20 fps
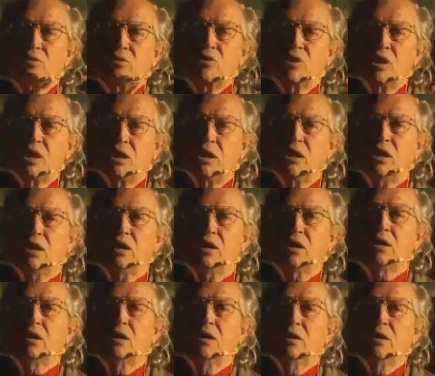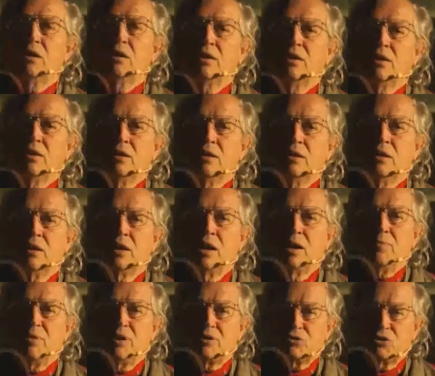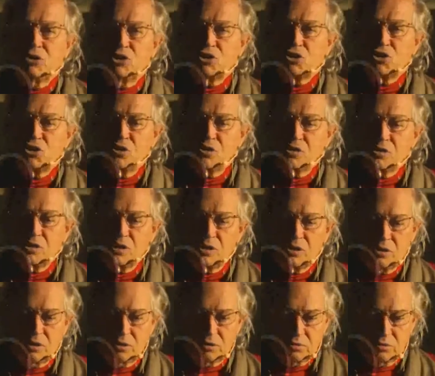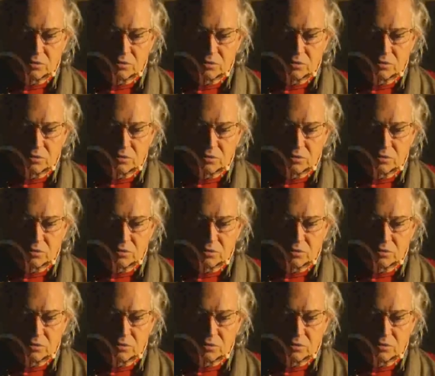thinking about his own